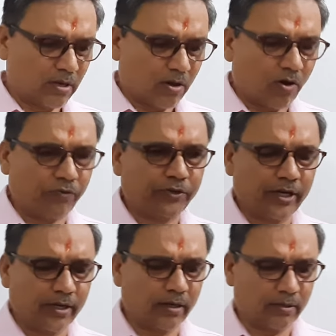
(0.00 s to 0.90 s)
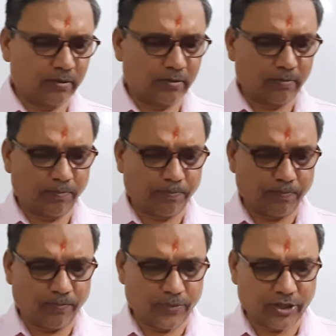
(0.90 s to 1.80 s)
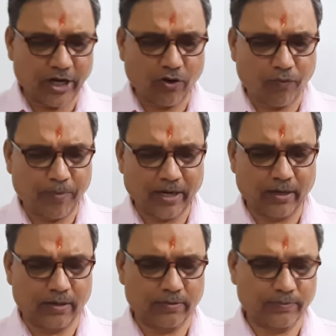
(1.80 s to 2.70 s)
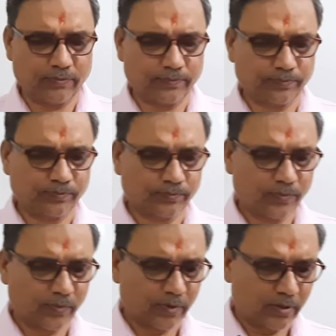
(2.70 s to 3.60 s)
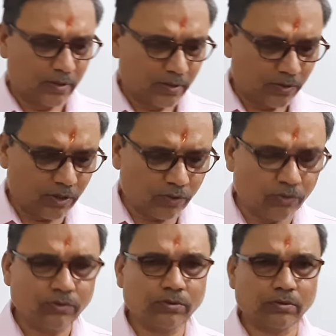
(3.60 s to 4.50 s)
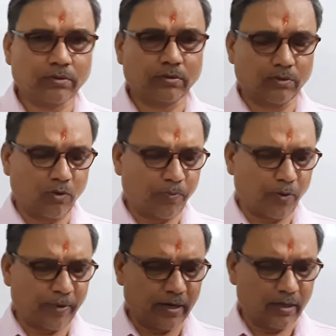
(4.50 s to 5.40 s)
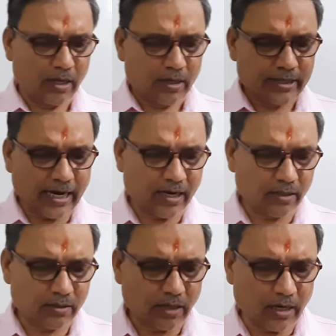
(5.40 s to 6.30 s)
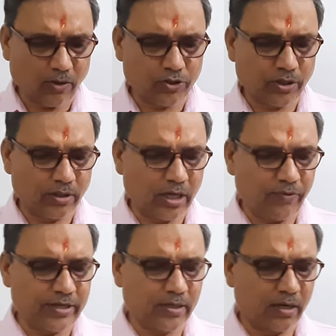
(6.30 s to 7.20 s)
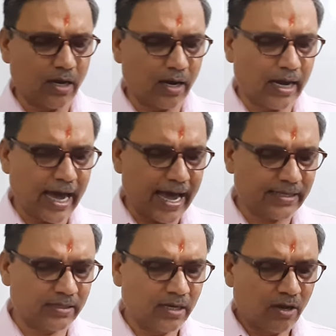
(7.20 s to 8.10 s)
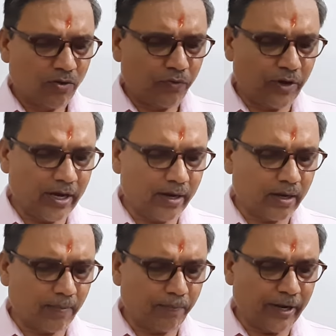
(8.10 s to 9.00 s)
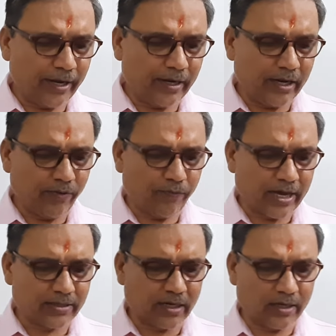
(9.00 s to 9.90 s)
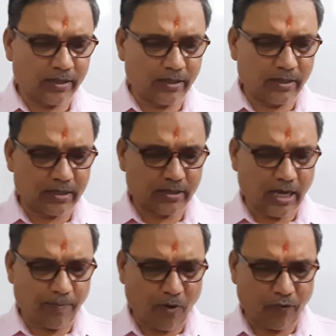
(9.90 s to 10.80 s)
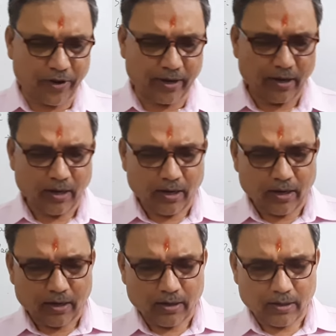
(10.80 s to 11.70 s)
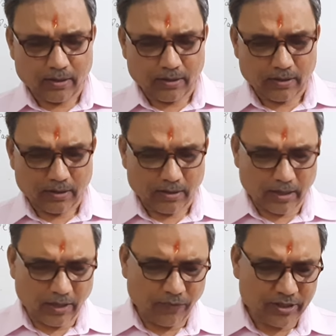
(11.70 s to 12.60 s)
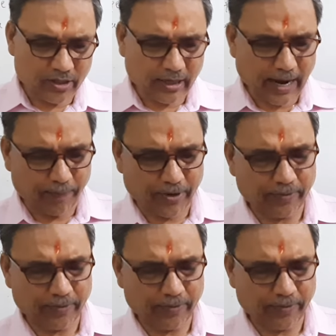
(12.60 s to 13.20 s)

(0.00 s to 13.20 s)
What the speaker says: of three state of matter you have to know properly. Third question, give reason. A gas filled completely vessel in the shape of in which it kept.